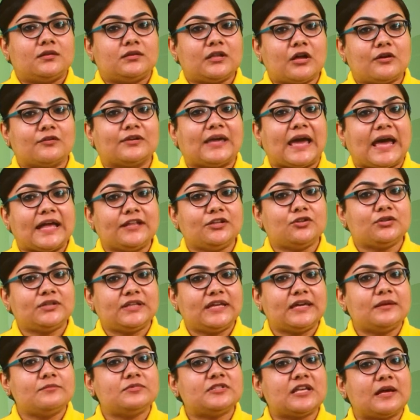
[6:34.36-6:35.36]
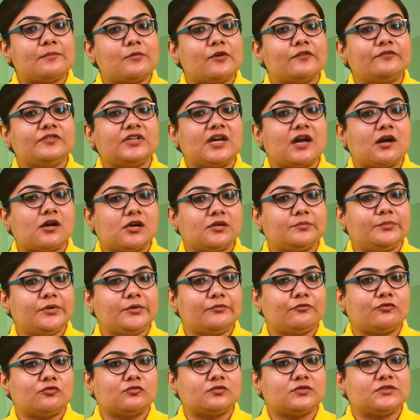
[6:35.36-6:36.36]
Now, can you name some of the
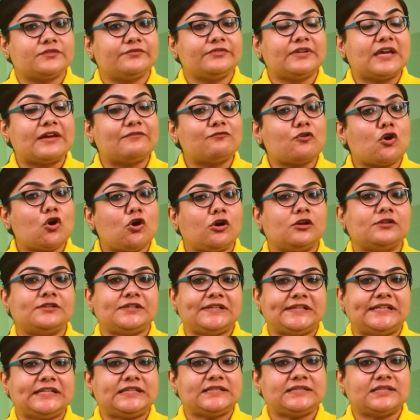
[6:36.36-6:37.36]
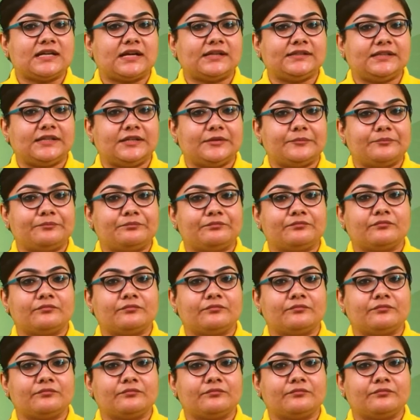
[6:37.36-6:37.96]
herbivores? We have already studied.